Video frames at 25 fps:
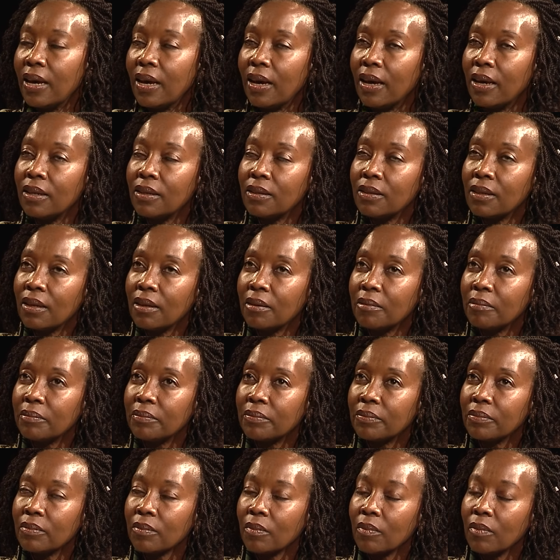And
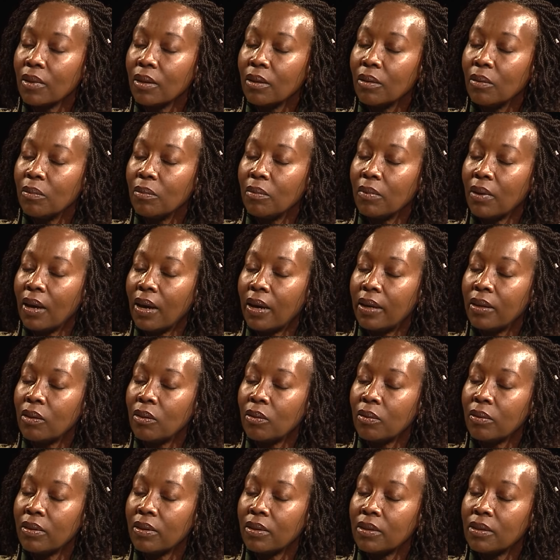I
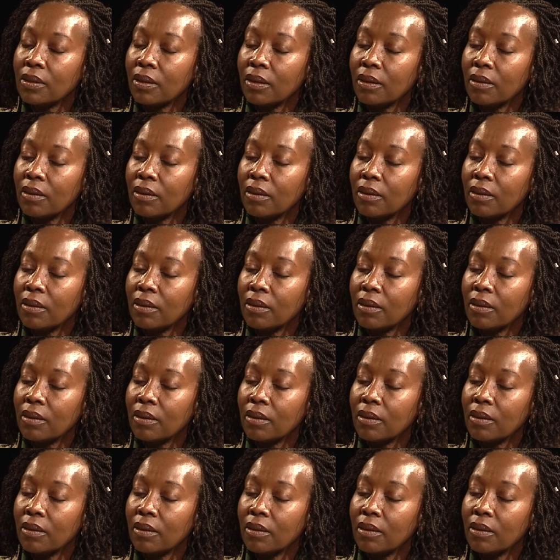know that